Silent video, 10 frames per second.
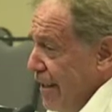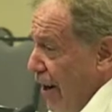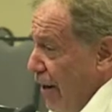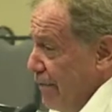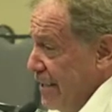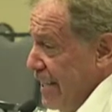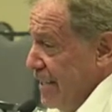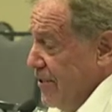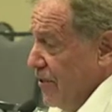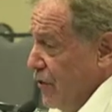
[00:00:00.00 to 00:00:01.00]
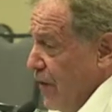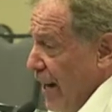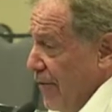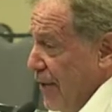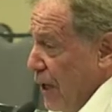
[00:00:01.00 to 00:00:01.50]
of a teacher as
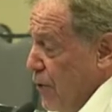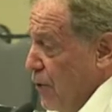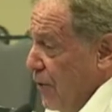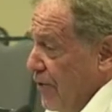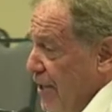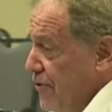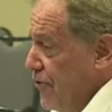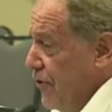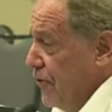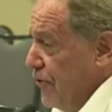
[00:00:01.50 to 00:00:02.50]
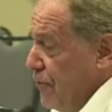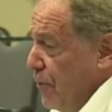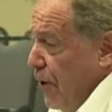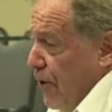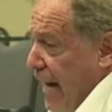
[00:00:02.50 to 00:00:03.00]
far as I could. These children
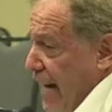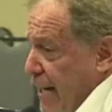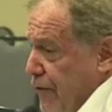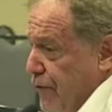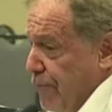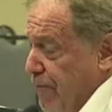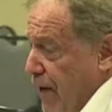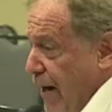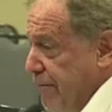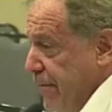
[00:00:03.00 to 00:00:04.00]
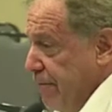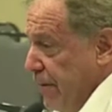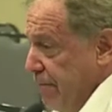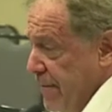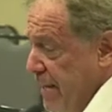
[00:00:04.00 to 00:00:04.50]
were aged from 5 to
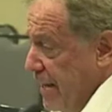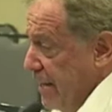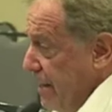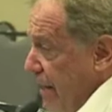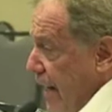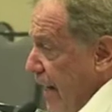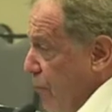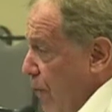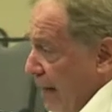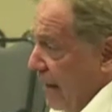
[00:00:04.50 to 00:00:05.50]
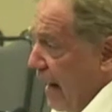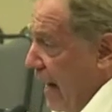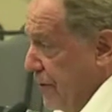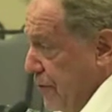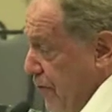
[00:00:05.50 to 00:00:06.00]
15 in one
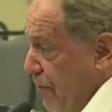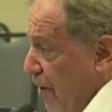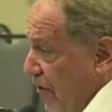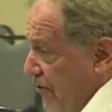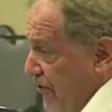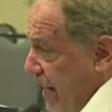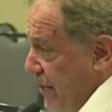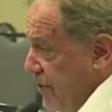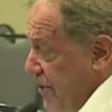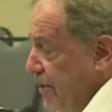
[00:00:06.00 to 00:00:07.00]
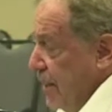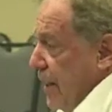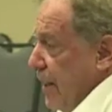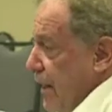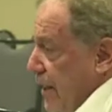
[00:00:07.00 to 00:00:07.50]
classroom on the station.
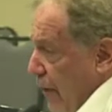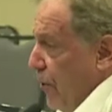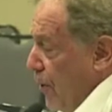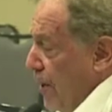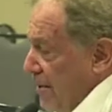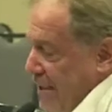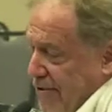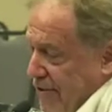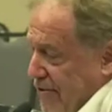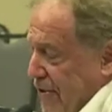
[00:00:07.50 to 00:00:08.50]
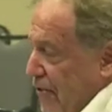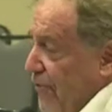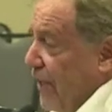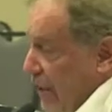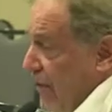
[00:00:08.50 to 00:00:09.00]
They were all Indigenous
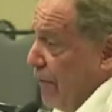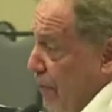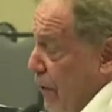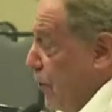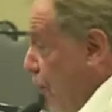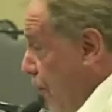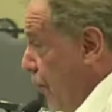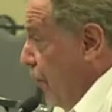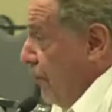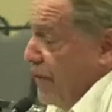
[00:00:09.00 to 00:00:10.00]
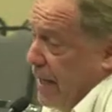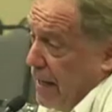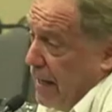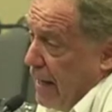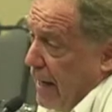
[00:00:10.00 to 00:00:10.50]
children except for the daughter of
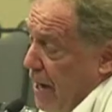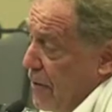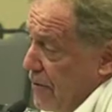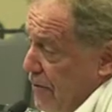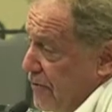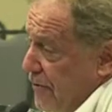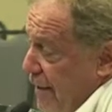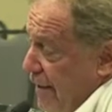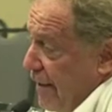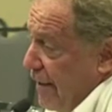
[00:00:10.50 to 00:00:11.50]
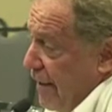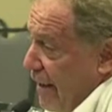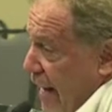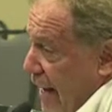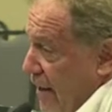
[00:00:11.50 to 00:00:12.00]
the owners,
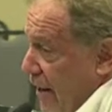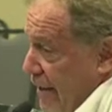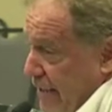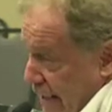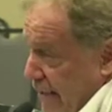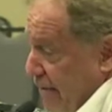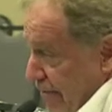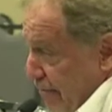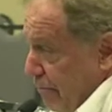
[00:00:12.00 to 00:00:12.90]
and I did